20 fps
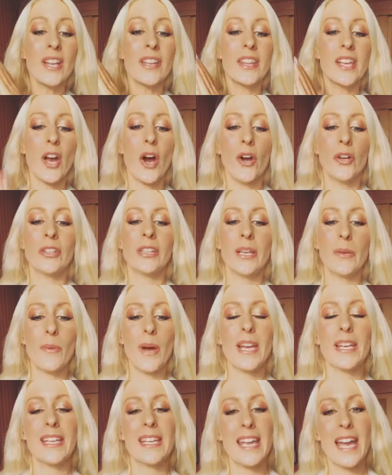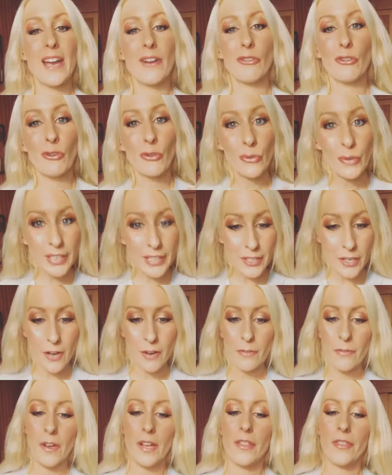The only way to get rid
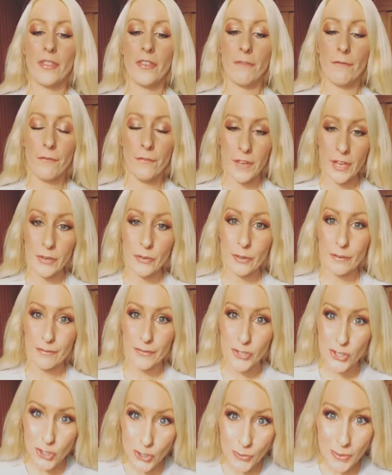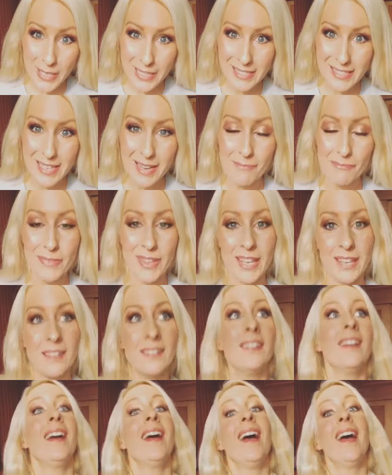of the fear of doing
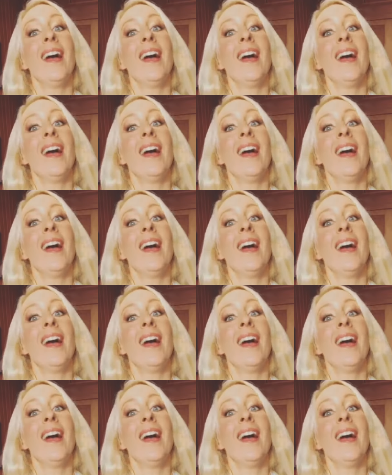something